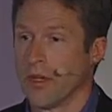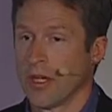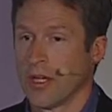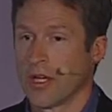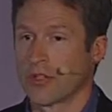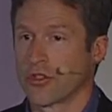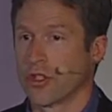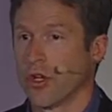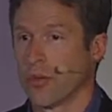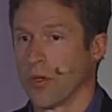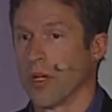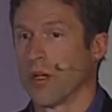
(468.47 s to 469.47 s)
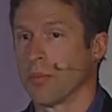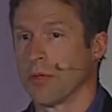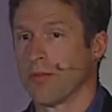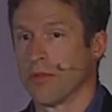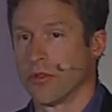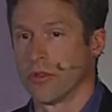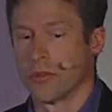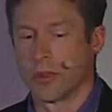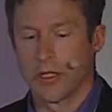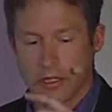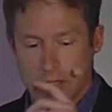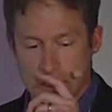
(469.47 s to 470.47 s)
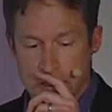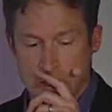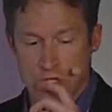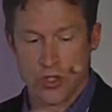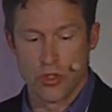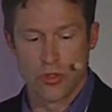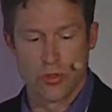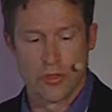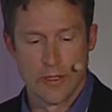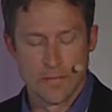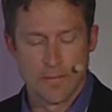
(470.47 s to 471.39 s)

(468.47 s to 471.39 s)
and actually open up vulnerabilities to